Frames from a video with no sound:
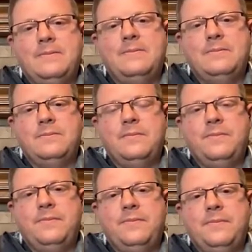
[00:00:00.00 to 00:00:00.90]

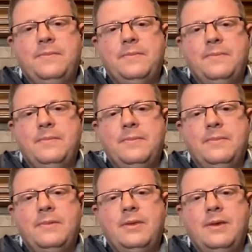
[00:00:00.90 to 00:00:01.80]

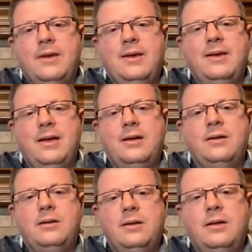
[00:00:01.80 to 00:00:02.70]

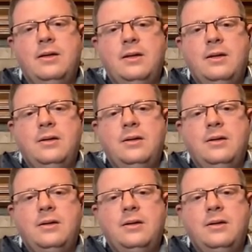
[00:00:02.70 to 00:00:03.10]
[no speech]